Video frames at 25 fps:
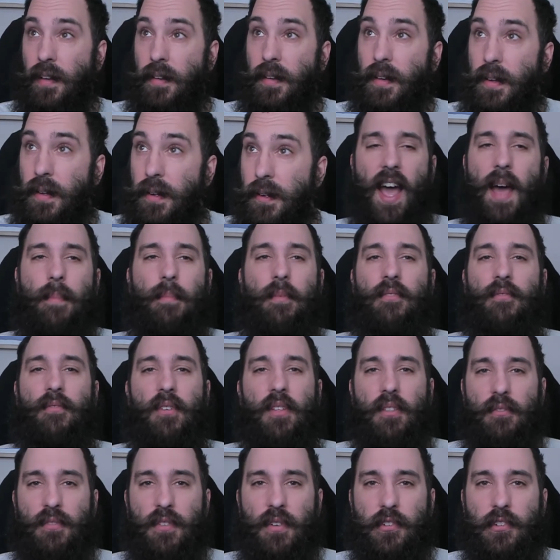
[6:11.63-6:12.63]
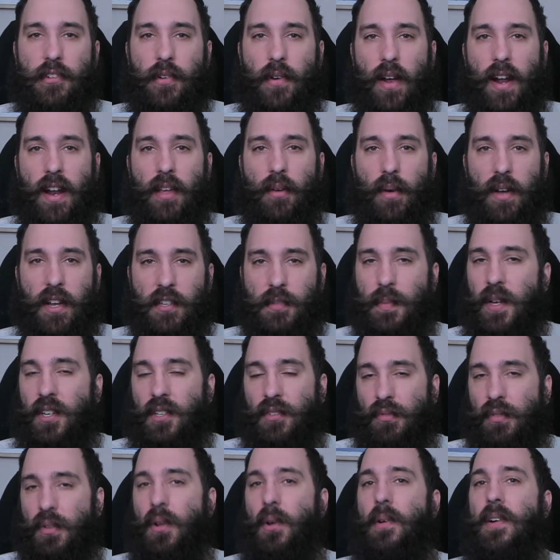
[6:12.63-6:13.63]
What's going to happen for the future anyways?
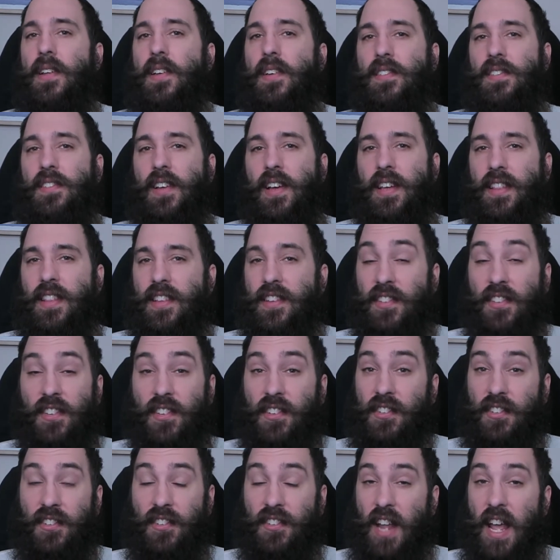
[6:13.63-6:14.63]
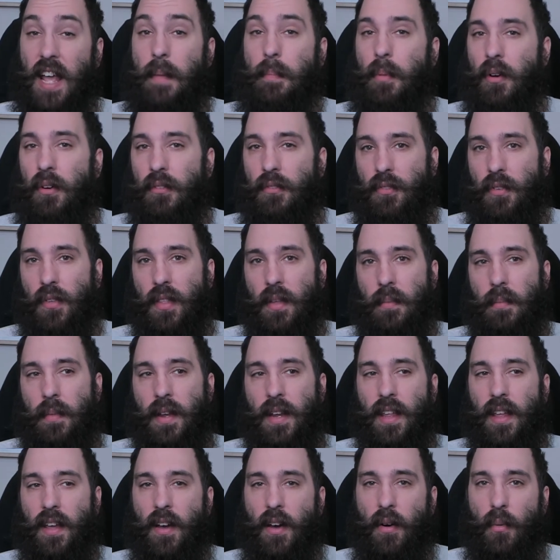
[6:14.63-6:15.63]
Because Florida is like this staple for the
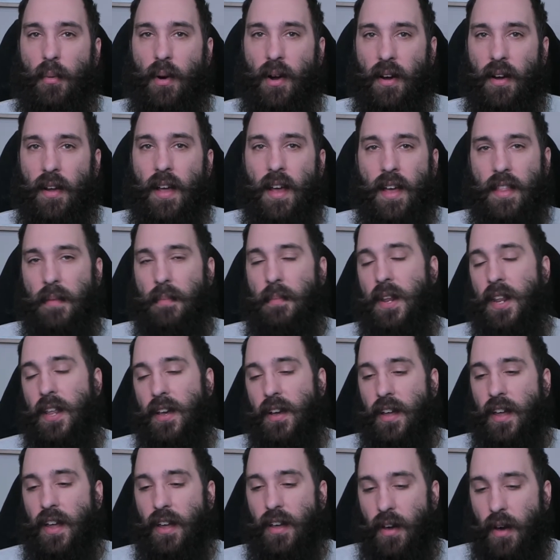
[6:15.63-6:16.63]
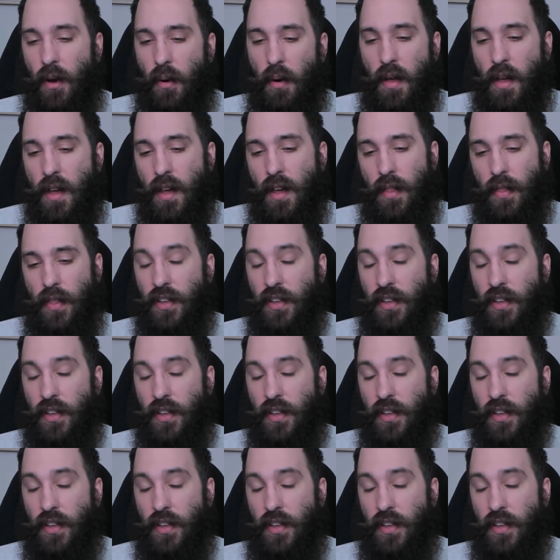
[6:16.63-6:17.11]
media where the media can go,